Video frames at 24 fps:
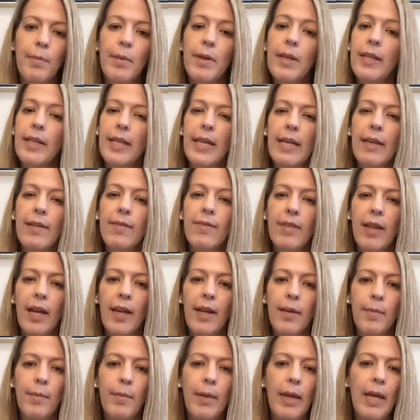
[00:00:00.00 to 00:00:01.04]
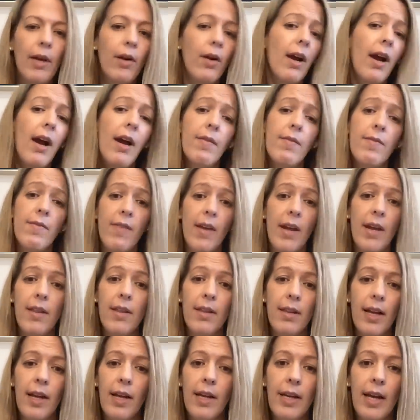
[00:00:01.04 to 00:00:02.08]
believe like me, or have
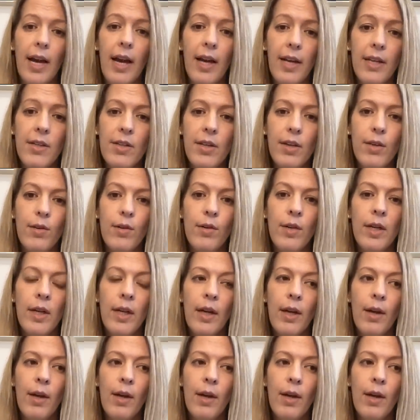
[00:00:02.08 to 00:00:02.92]
faith like I do.